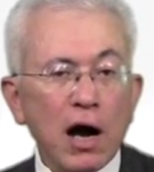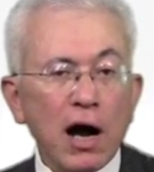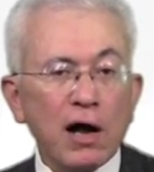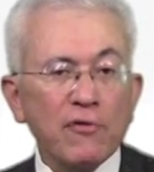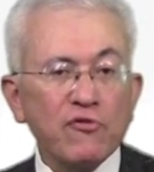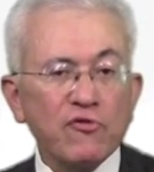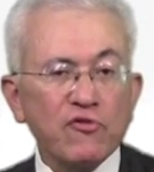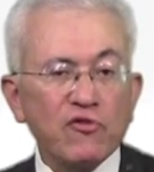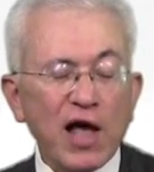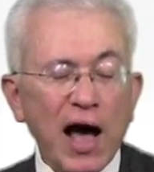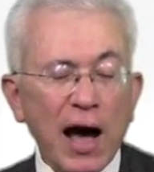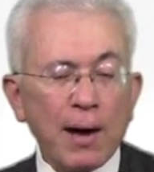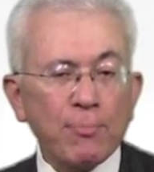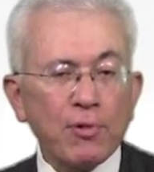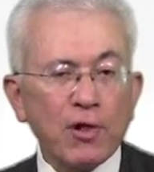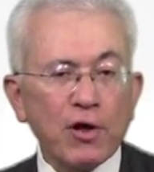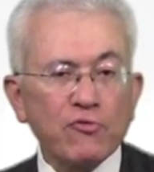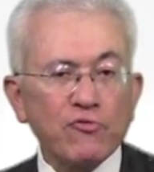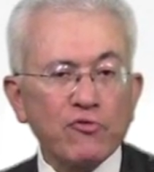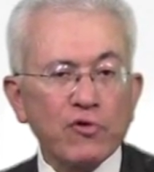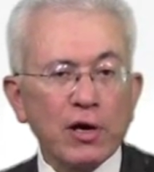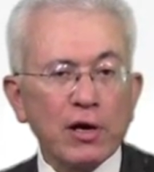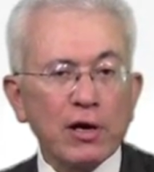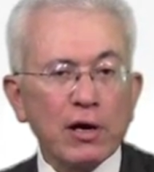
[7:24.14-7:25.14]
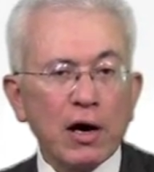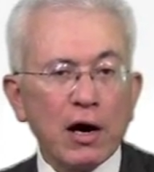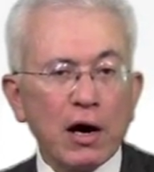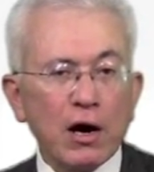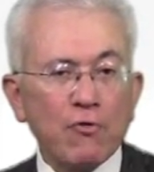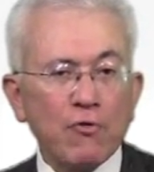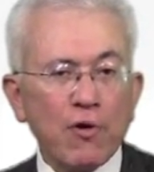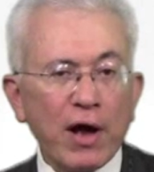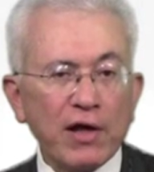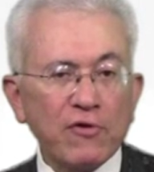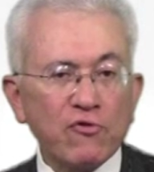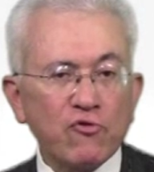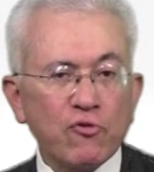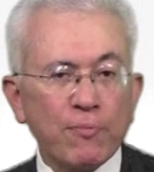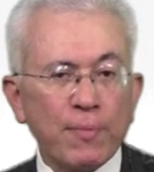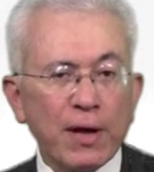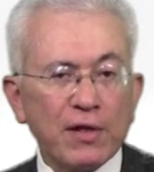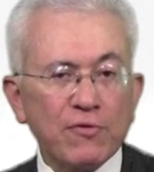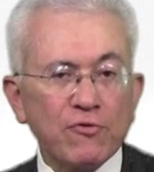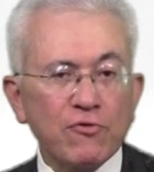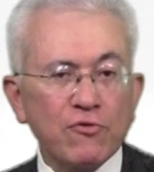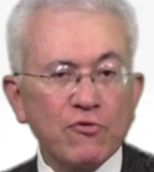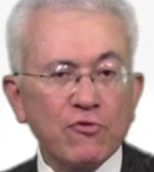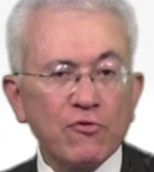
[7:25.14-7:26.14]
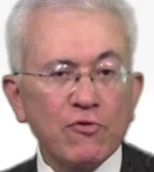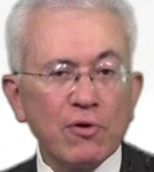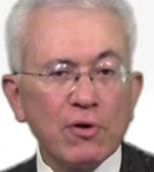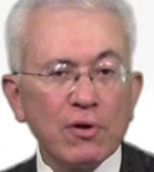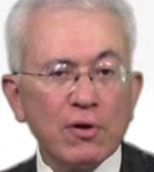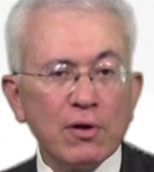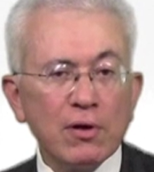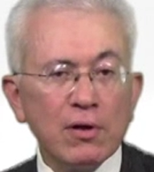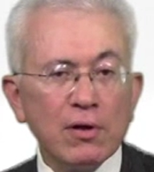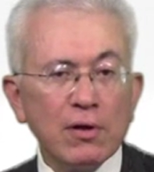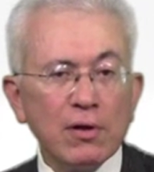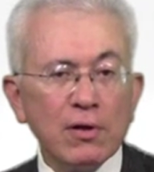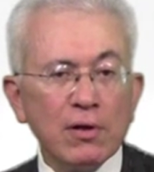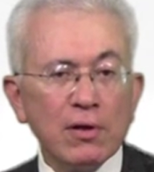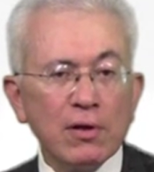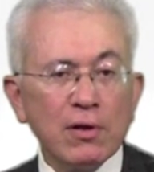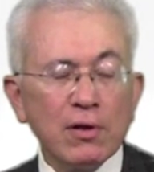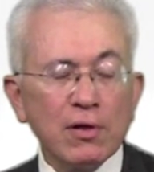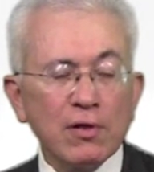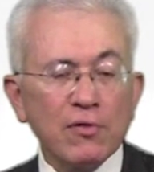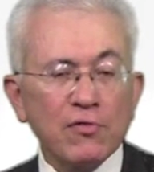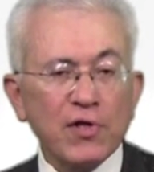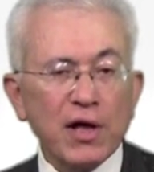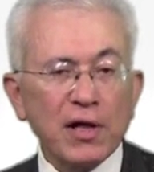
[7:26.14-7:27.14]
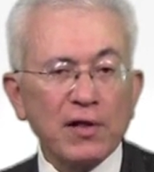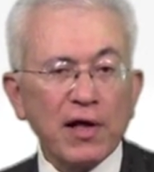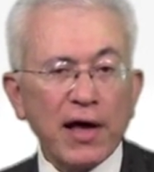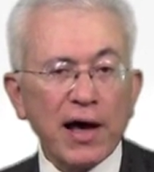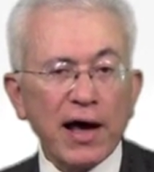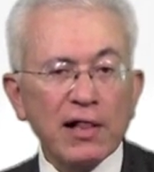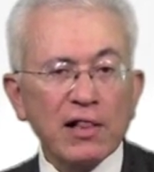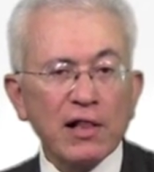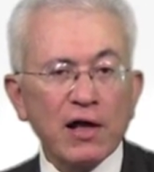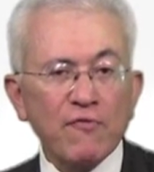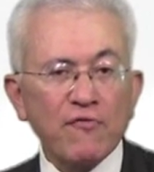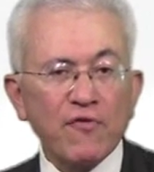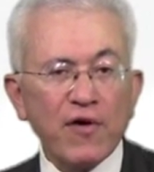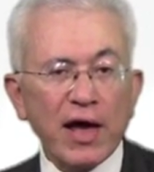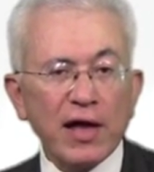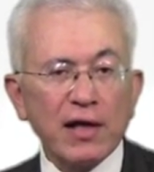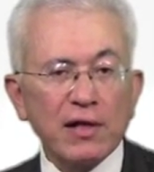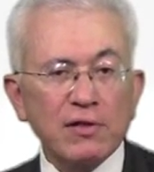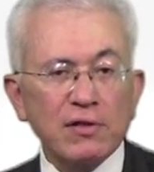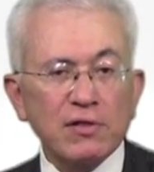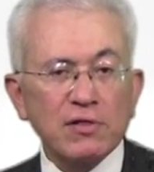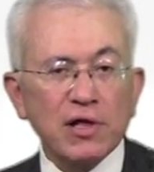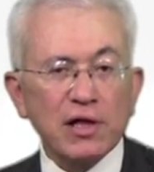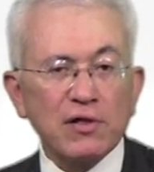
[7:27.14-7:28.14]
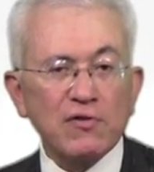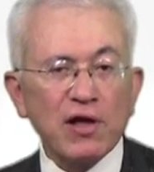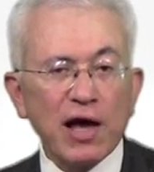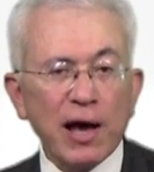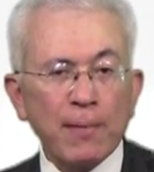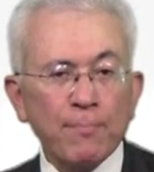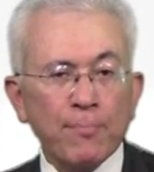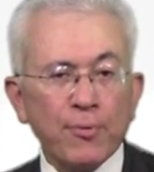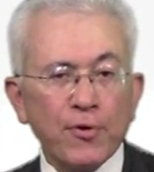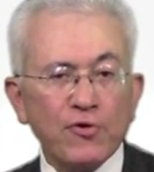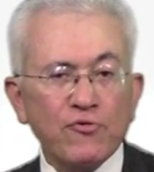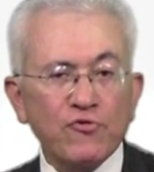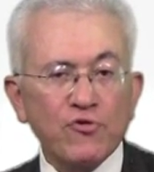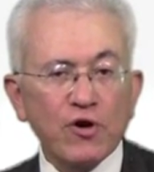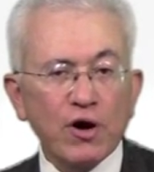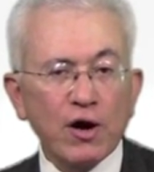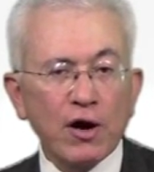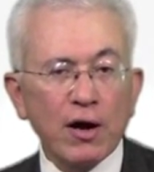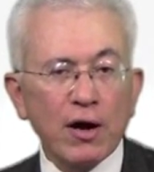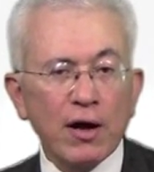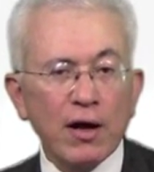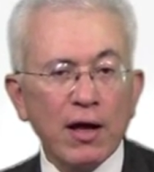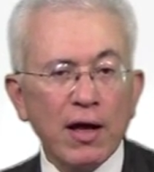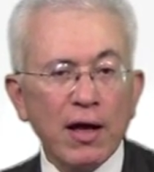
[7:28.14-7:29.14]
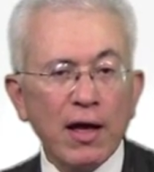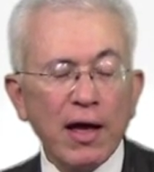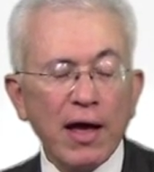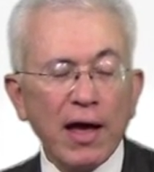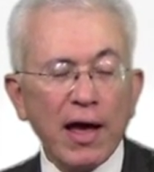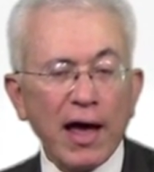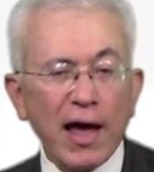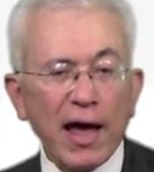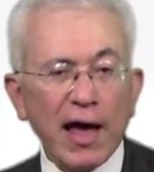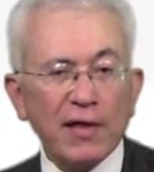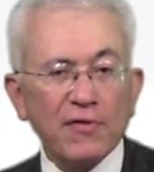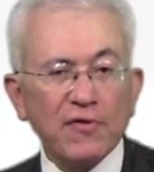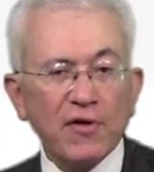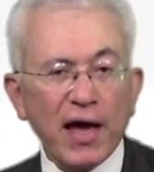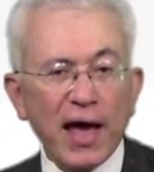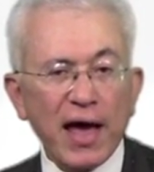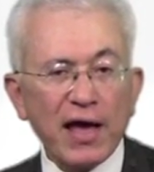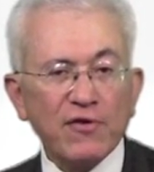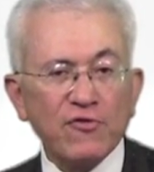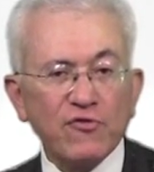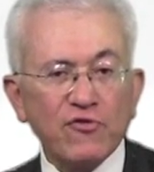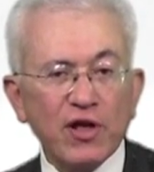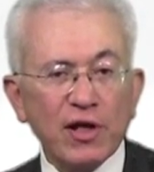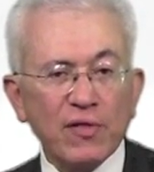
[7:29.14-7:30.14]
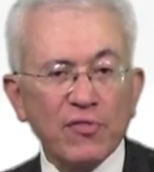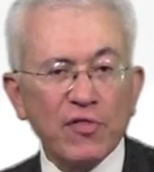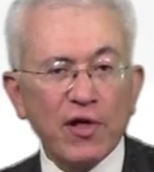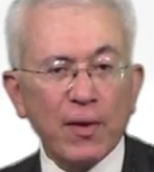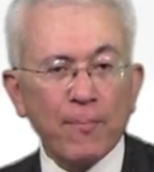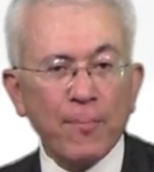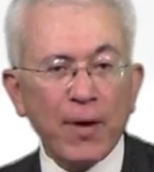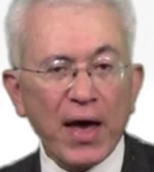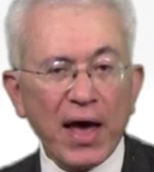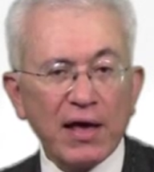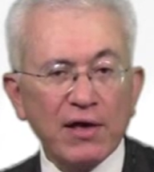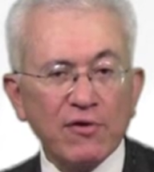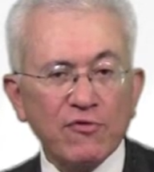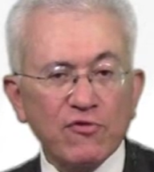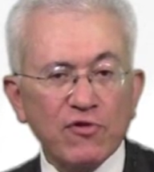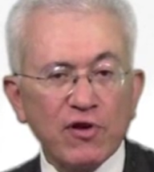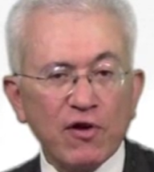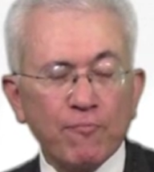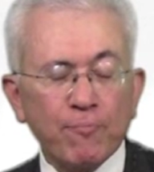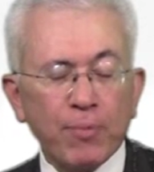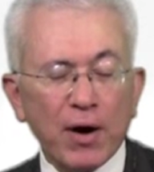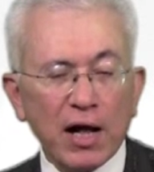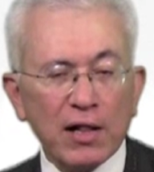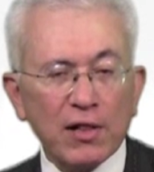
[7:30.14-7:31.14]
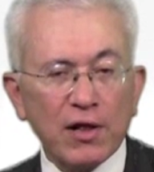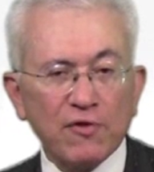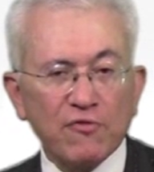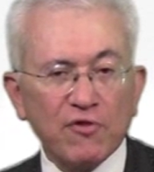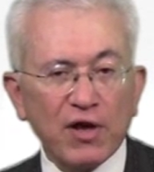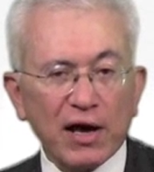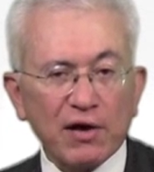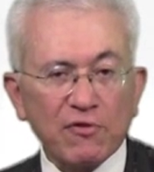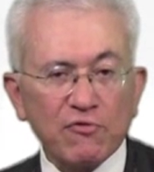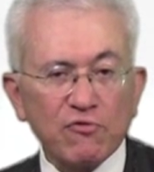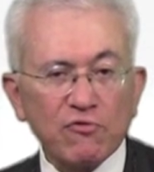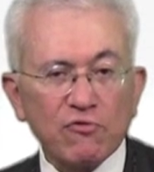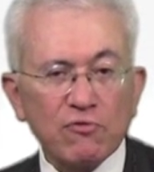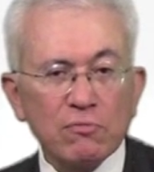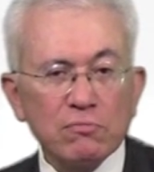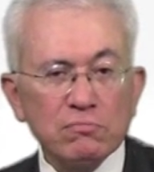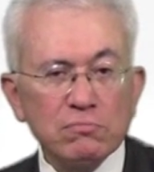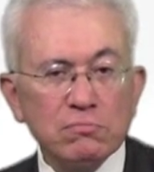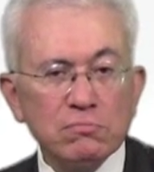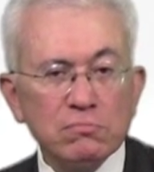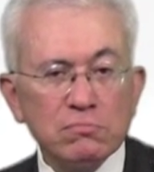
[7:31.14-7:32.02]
establishing arrangements that elevate the temperature and hasten the pace of politics.